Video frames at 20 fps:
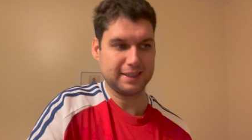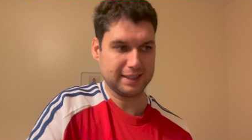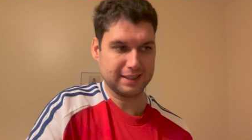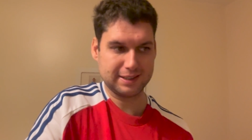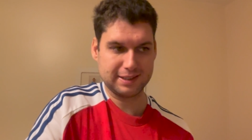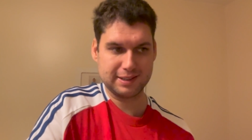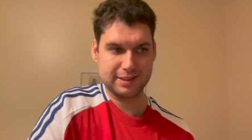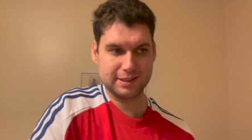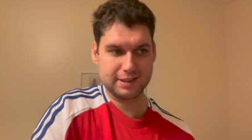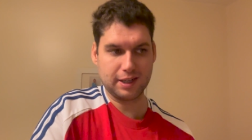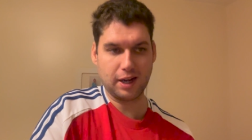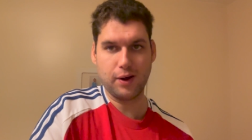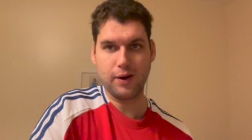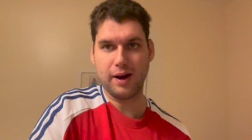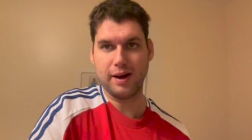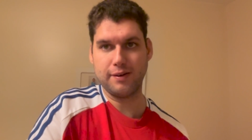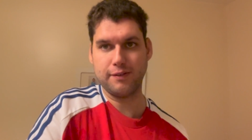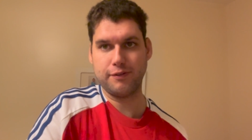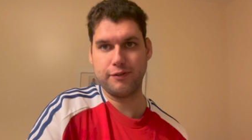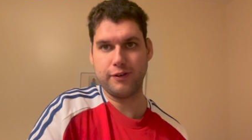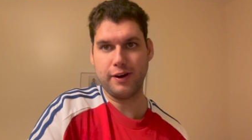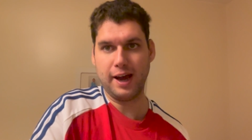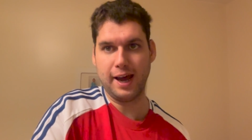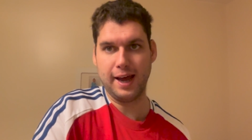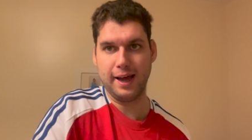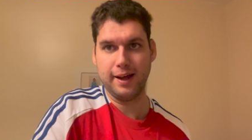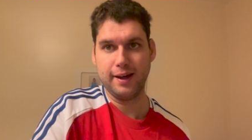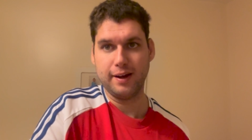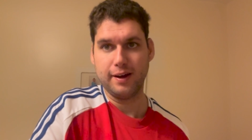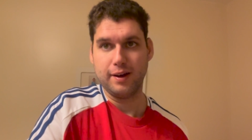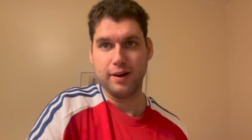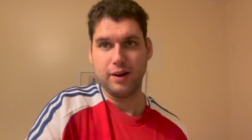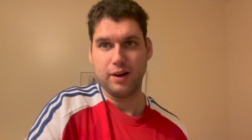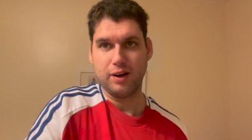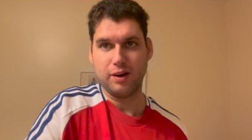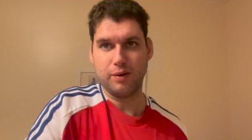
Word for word: It's so unfair.